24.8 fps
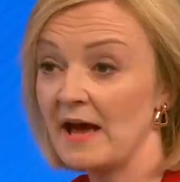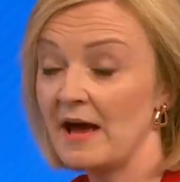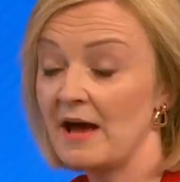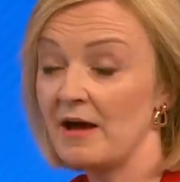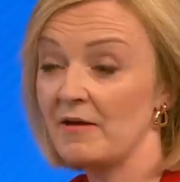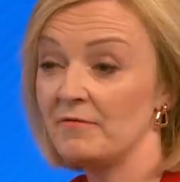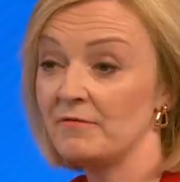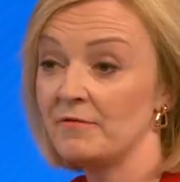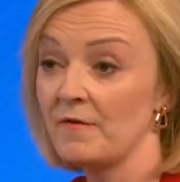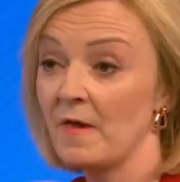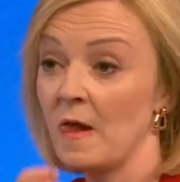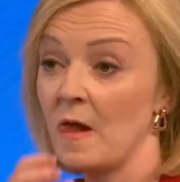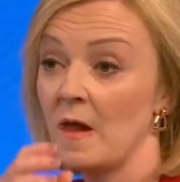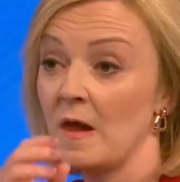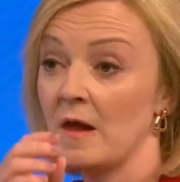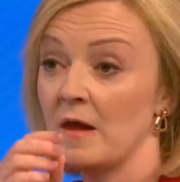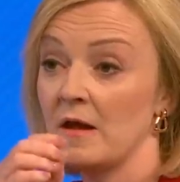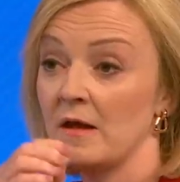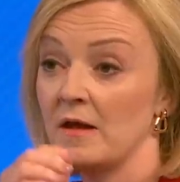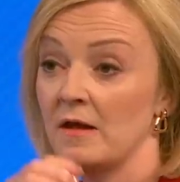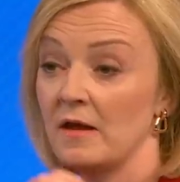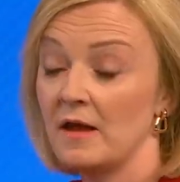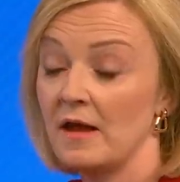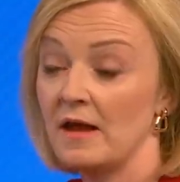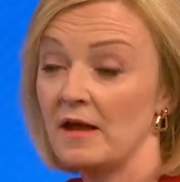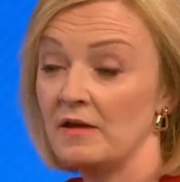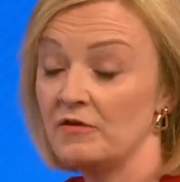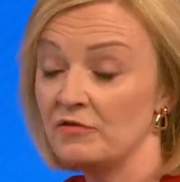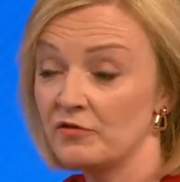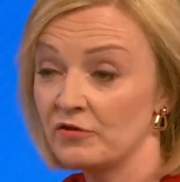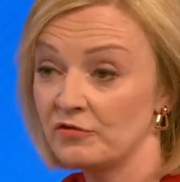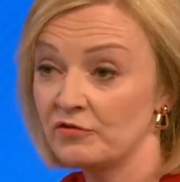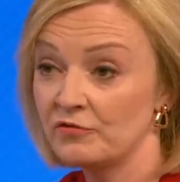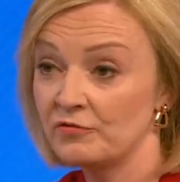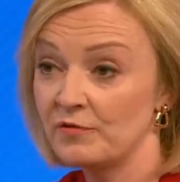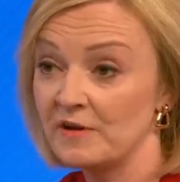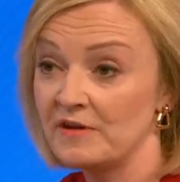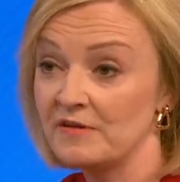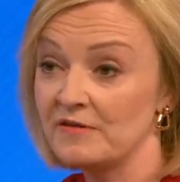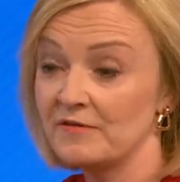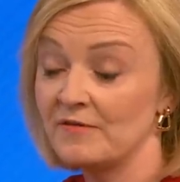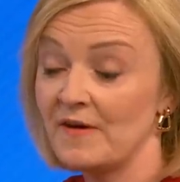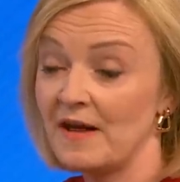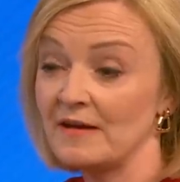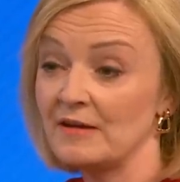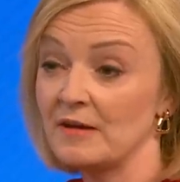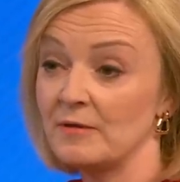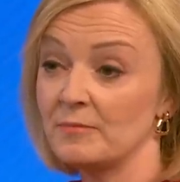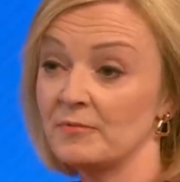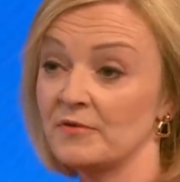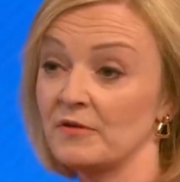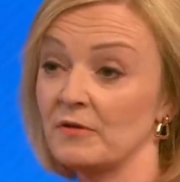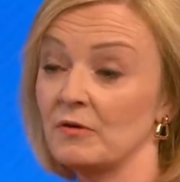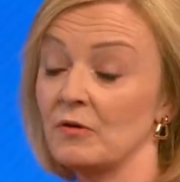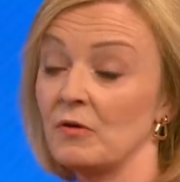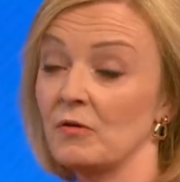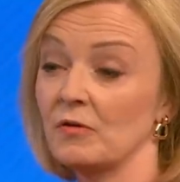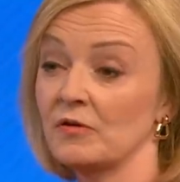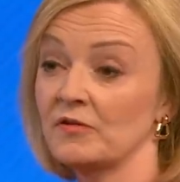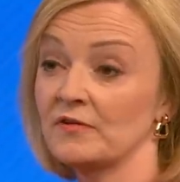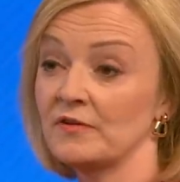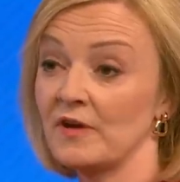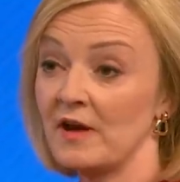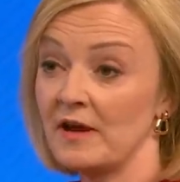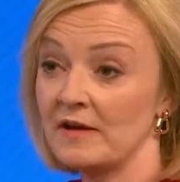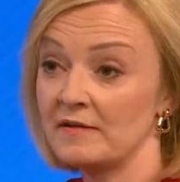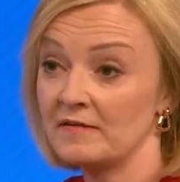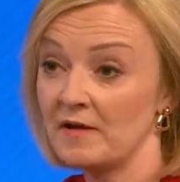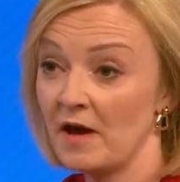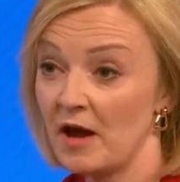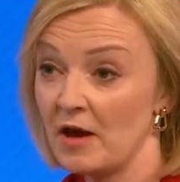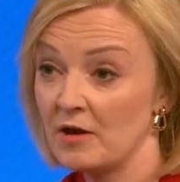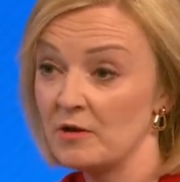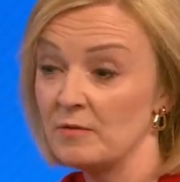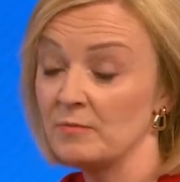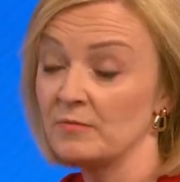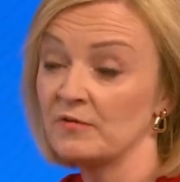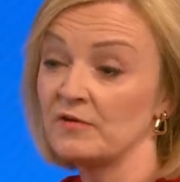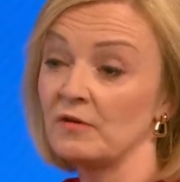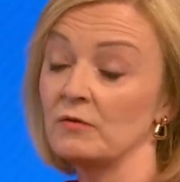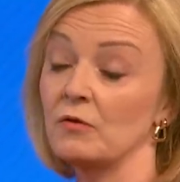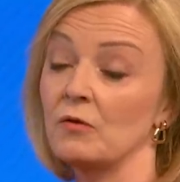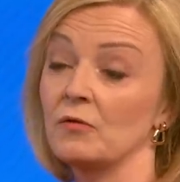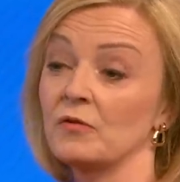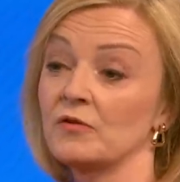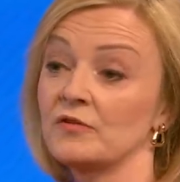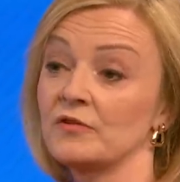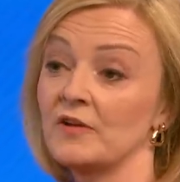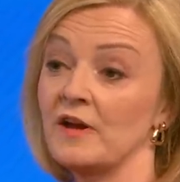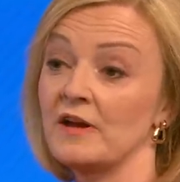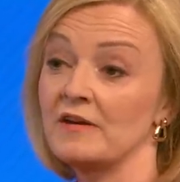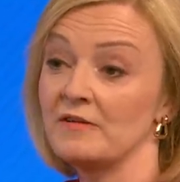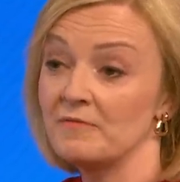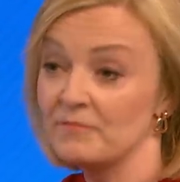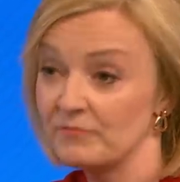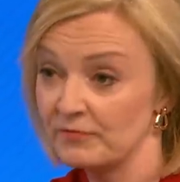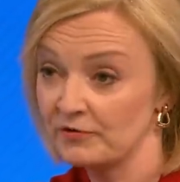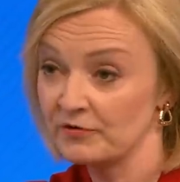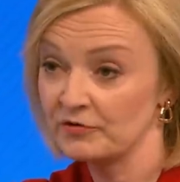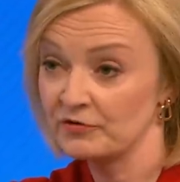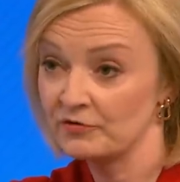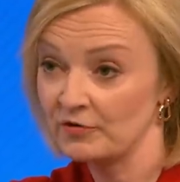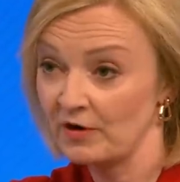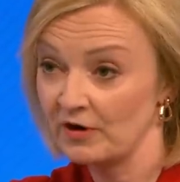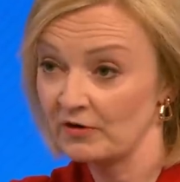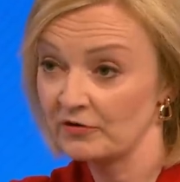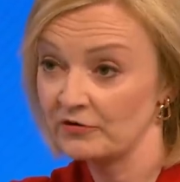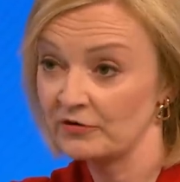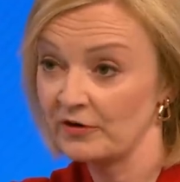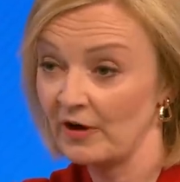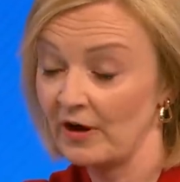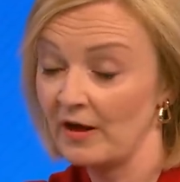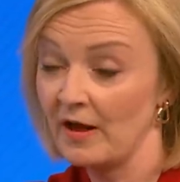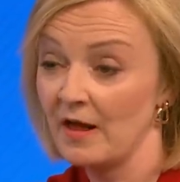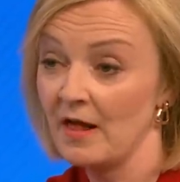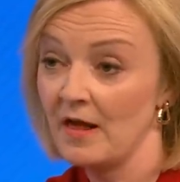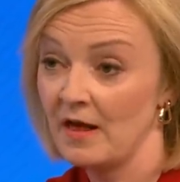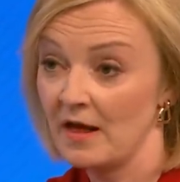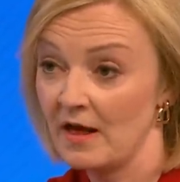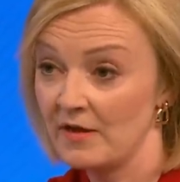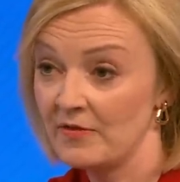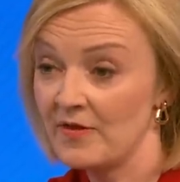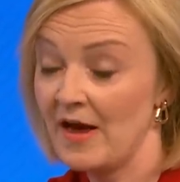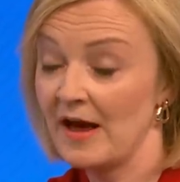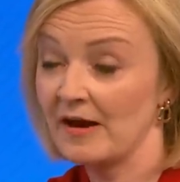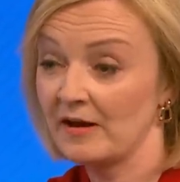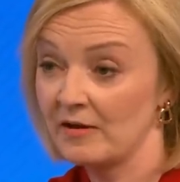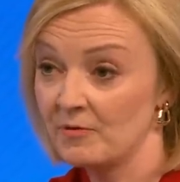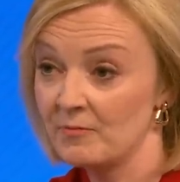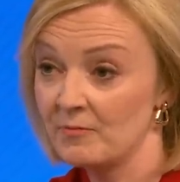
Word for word: have industry developed alongside homes, alongside infrastructure, and that